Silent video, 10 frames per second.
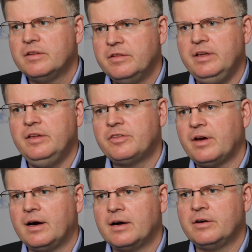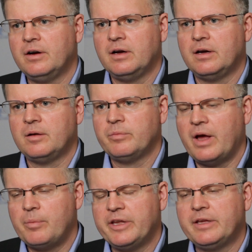These are
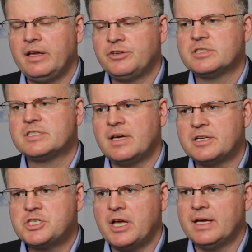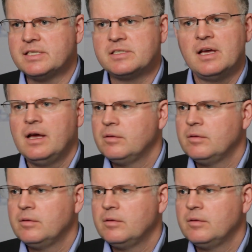applications such as